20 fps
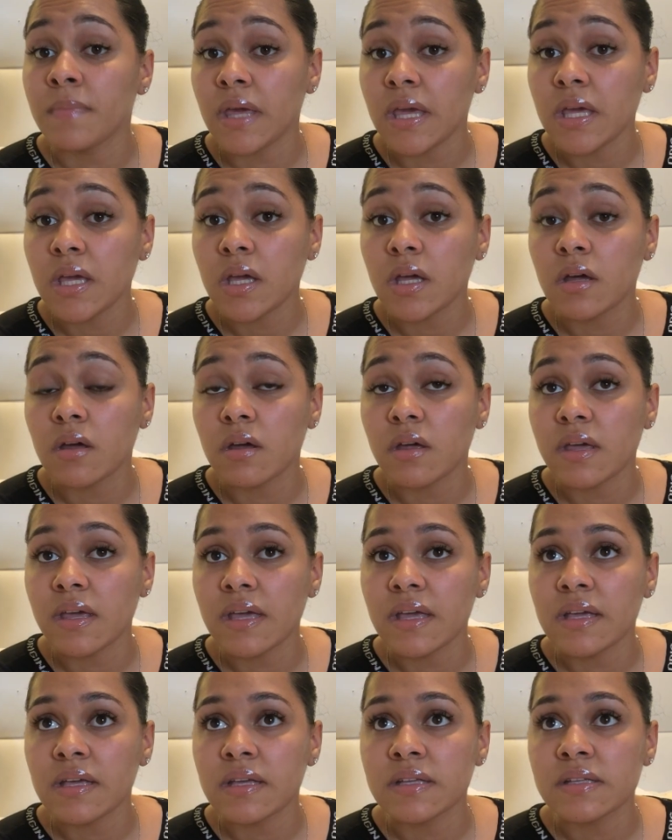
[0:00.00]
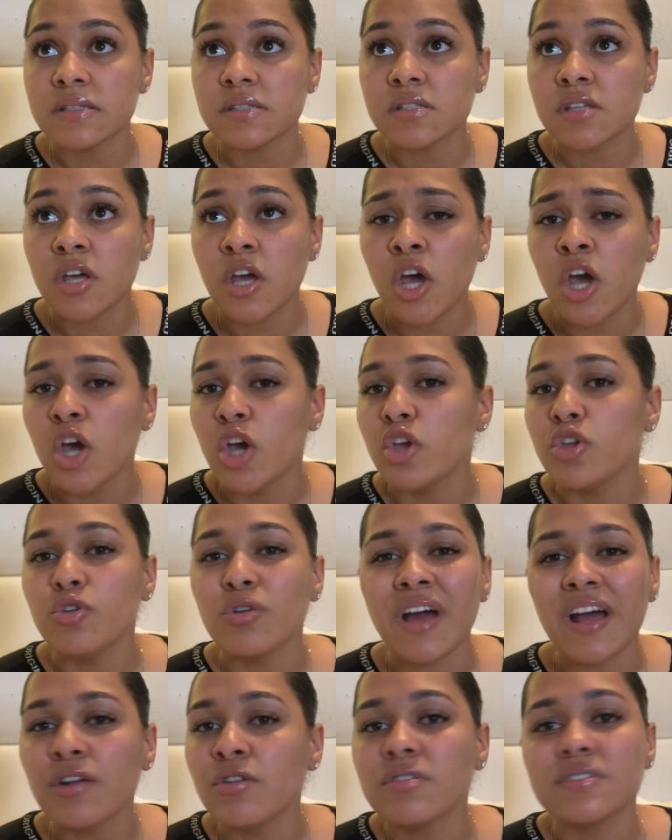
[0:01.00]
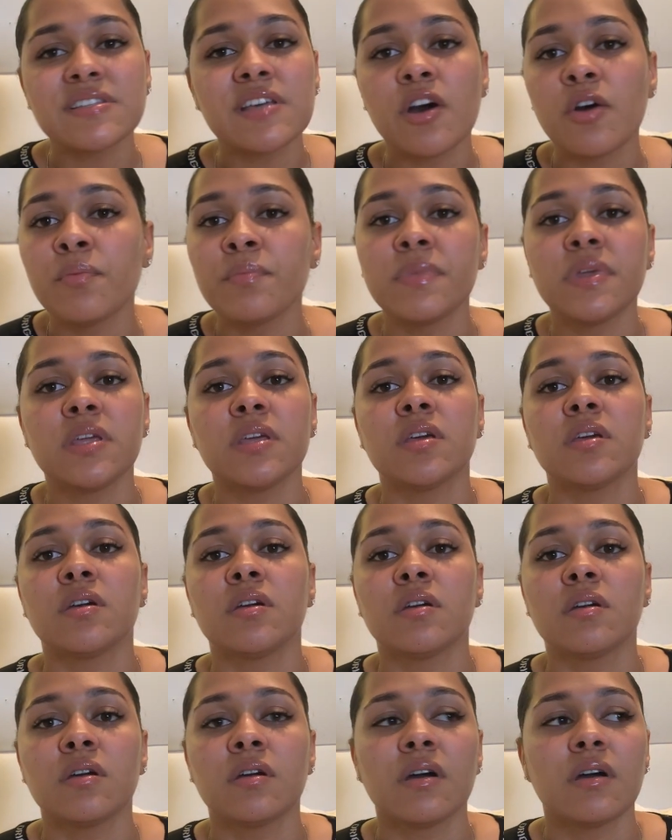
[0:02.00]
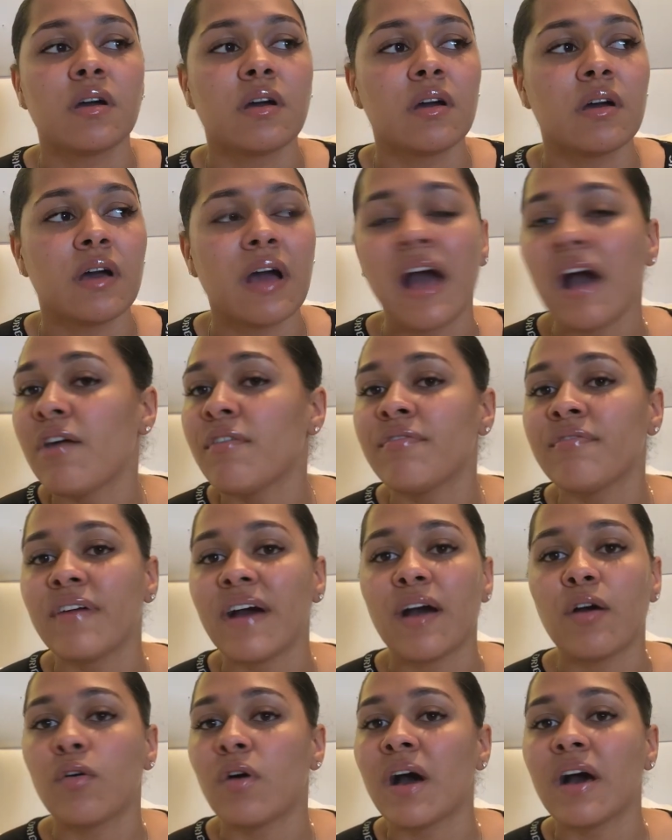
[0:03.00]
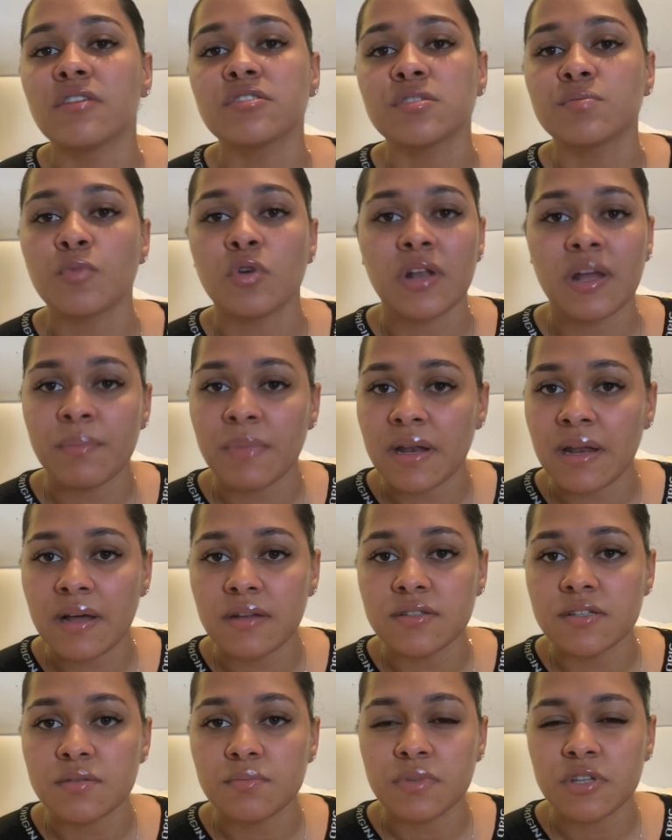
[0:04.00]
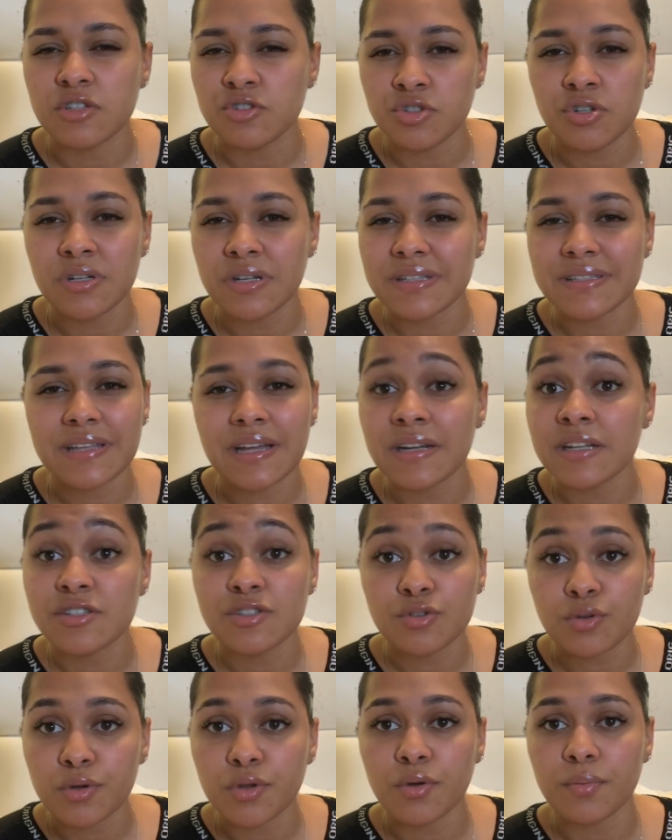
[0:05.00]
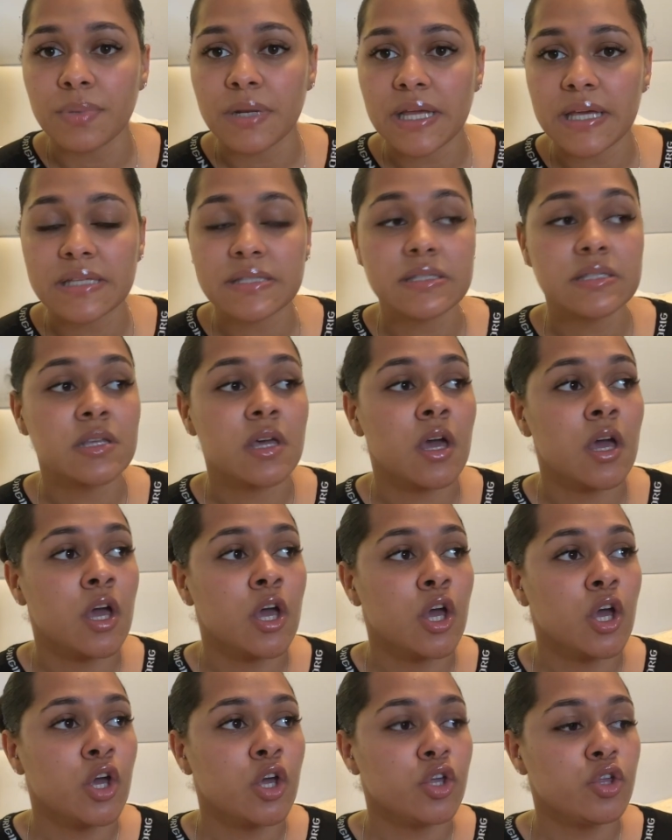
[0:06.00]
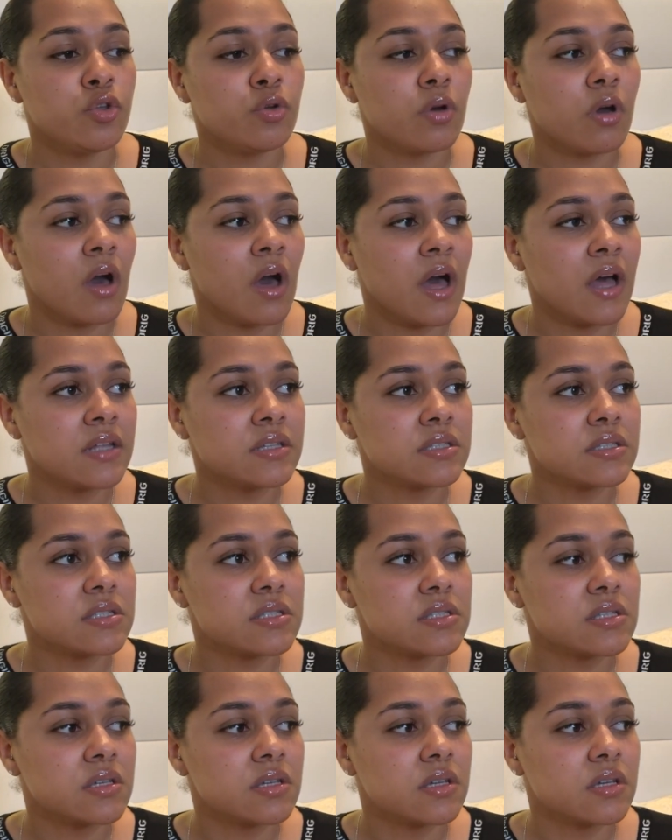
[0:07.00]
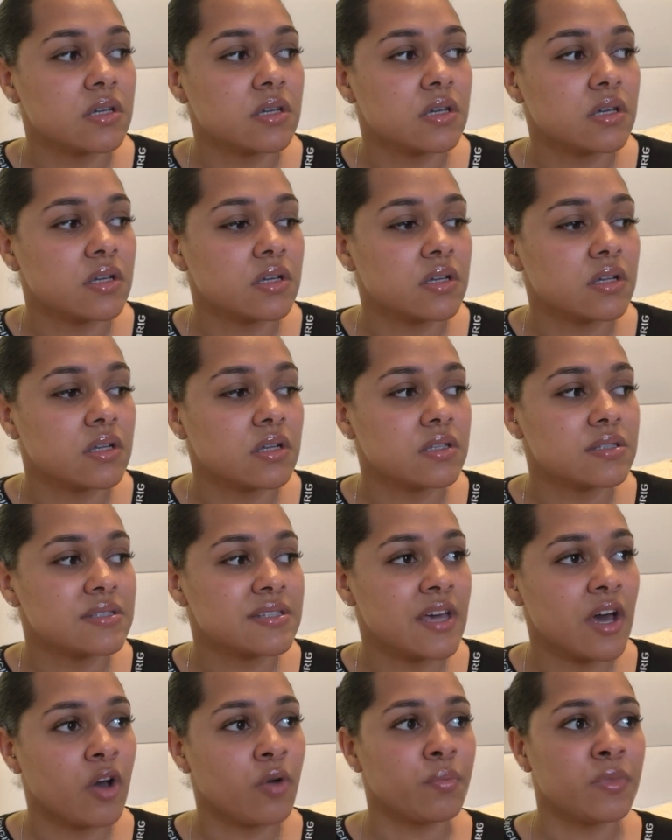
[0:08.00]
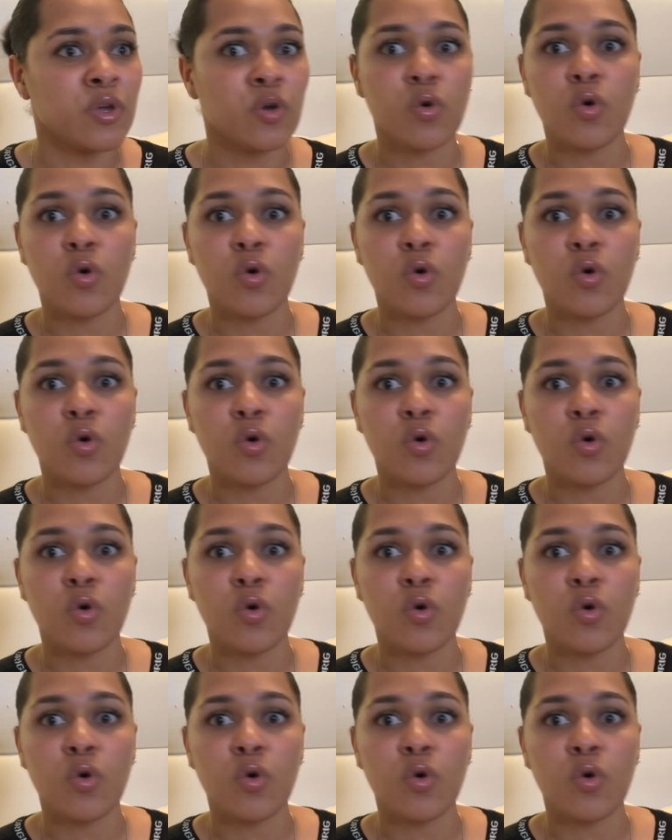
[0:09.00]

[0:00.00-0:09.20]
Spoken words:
make is, you cannot tell me how fat or how small I'm allowed to be. Do you understand? It's not your place. You can't tell me,